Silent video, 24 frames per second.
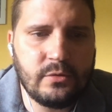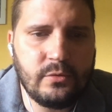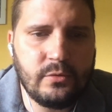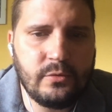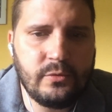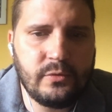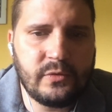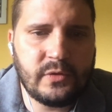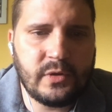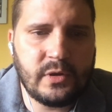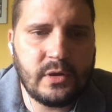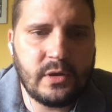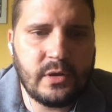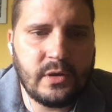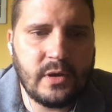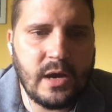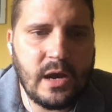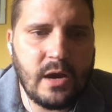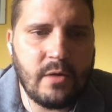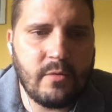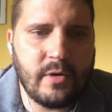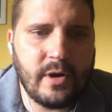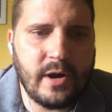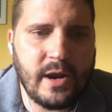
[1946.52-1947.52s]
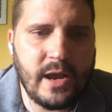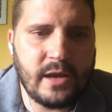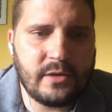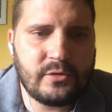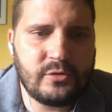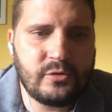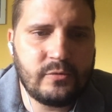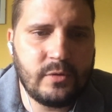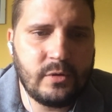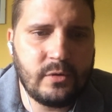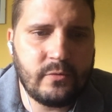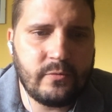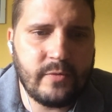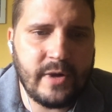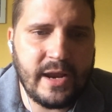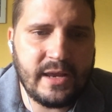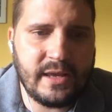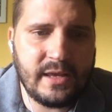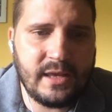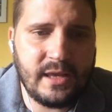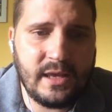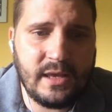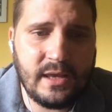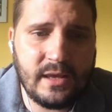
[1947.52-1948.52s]
lose our actual
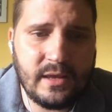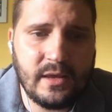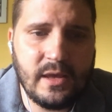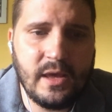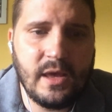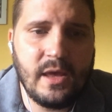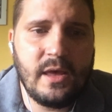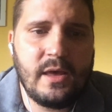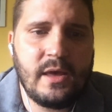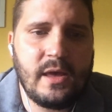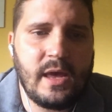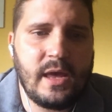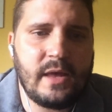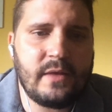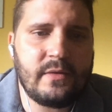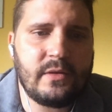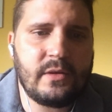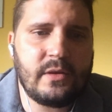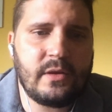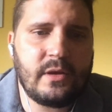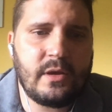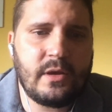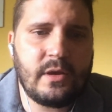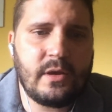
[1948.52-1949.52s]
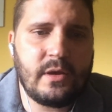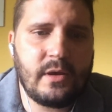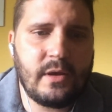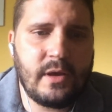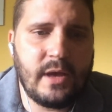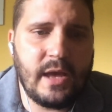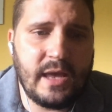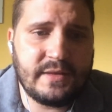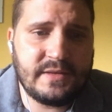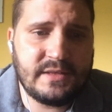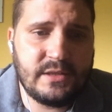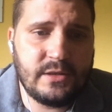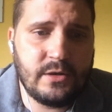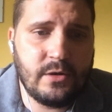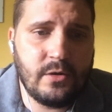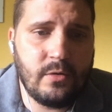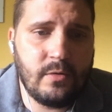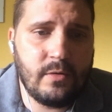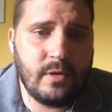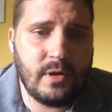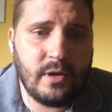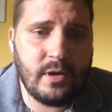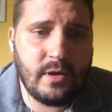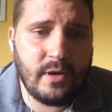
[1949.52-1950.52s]
ranking and SEO
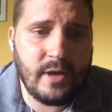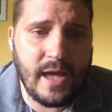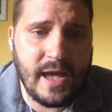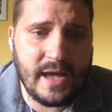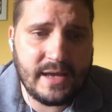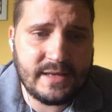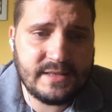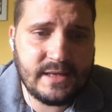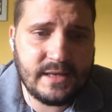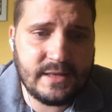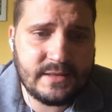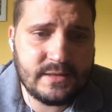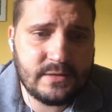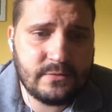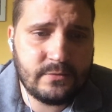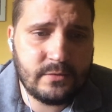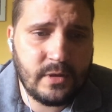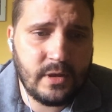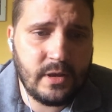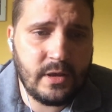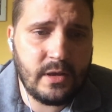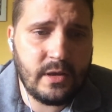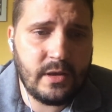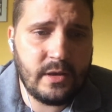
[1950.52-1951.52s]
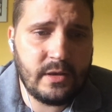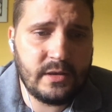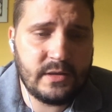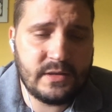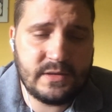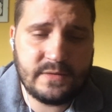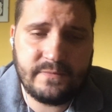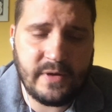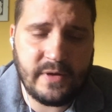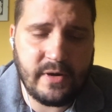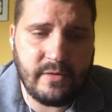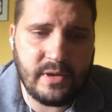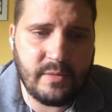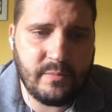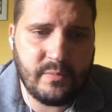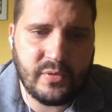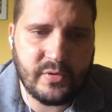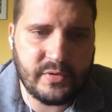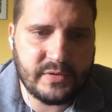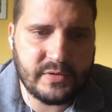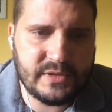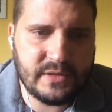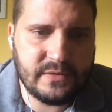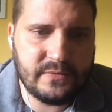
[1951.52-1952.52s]
access. It's very
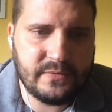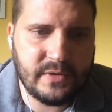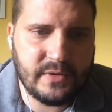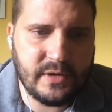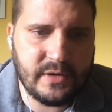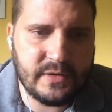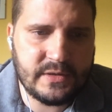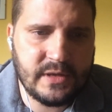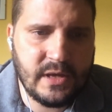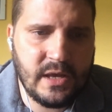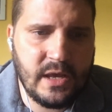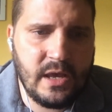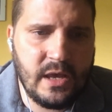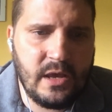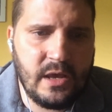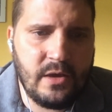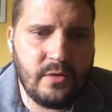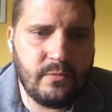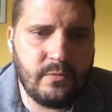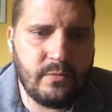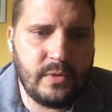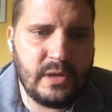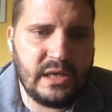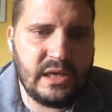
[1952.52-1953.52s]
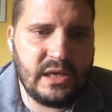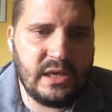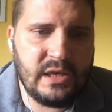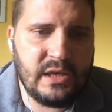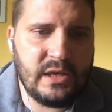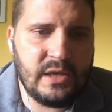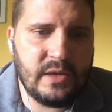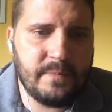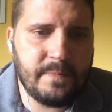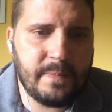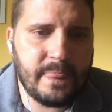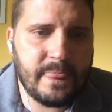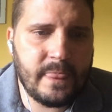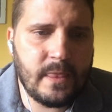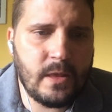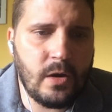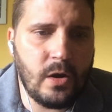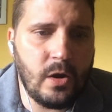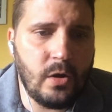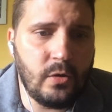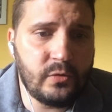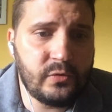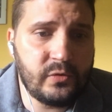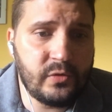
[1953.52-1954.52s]
important for us. We
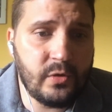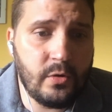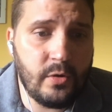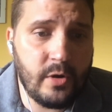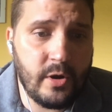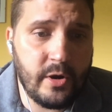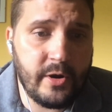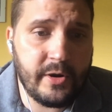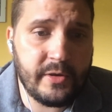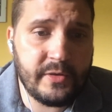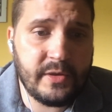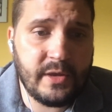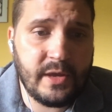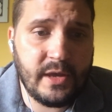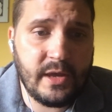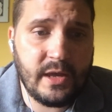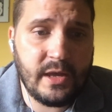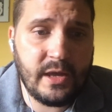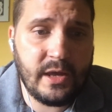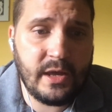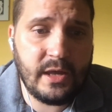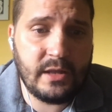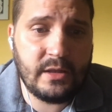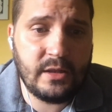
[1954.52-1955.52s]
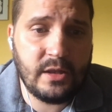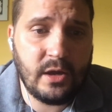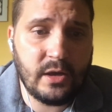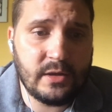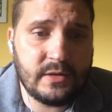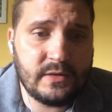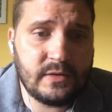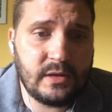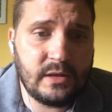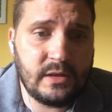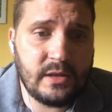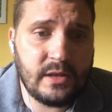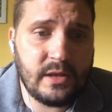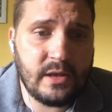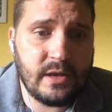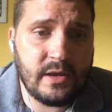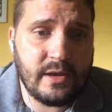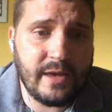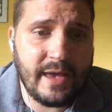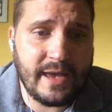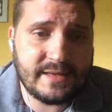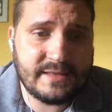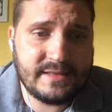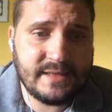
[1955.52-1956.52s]
also earn a lot in
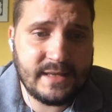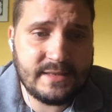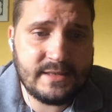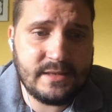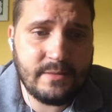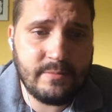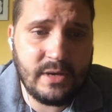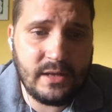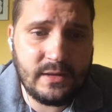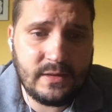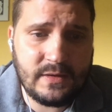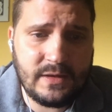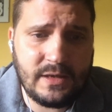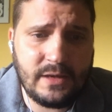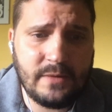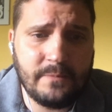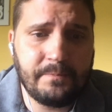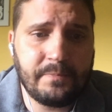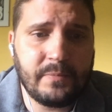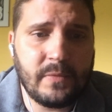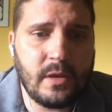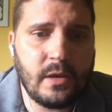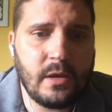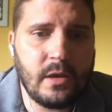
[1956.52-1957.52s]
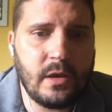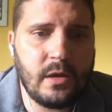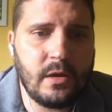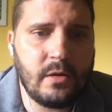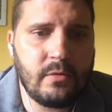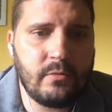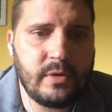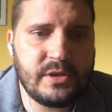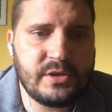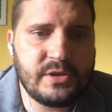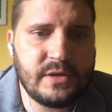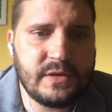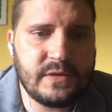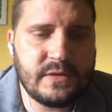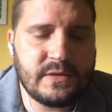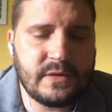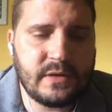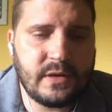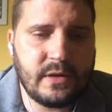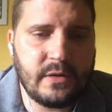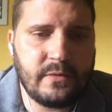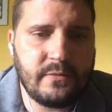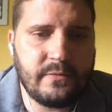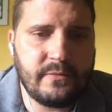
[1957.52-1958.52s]
accessibility, which is
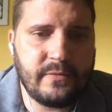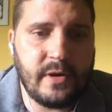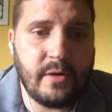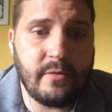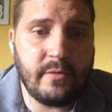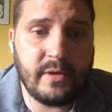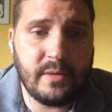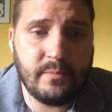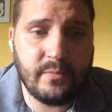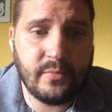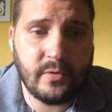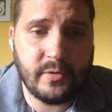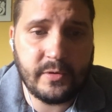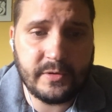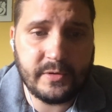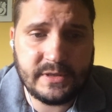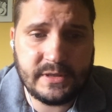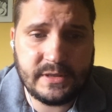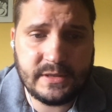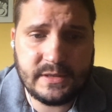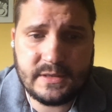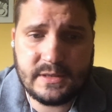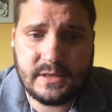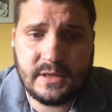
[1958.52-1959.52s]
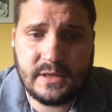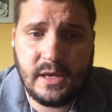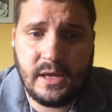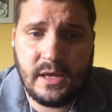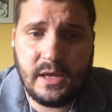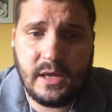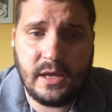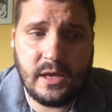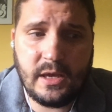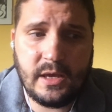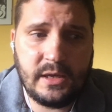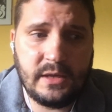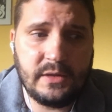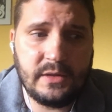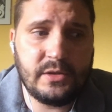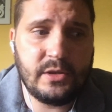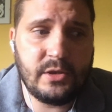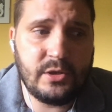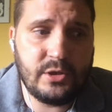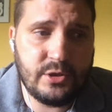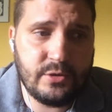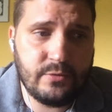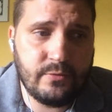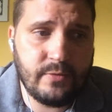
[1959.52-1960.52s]
very important in
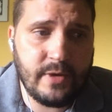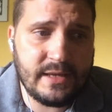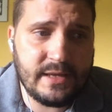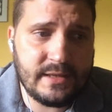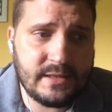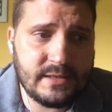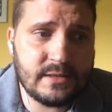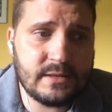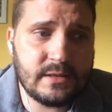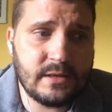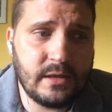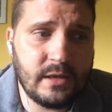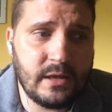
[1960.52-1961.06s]
the US,